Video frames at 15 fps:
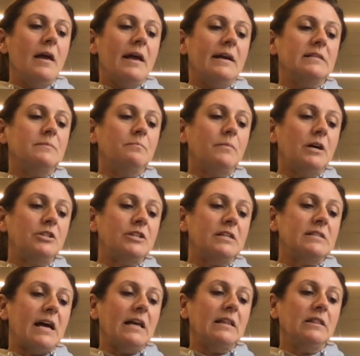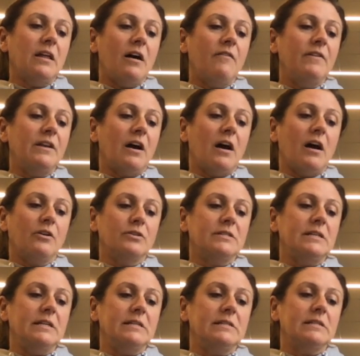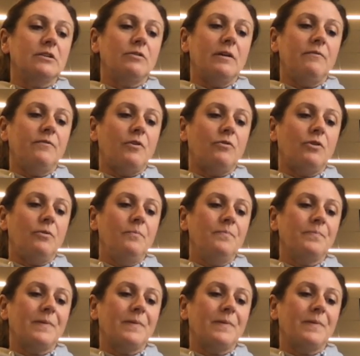As much as I love an artsy Instagram photo,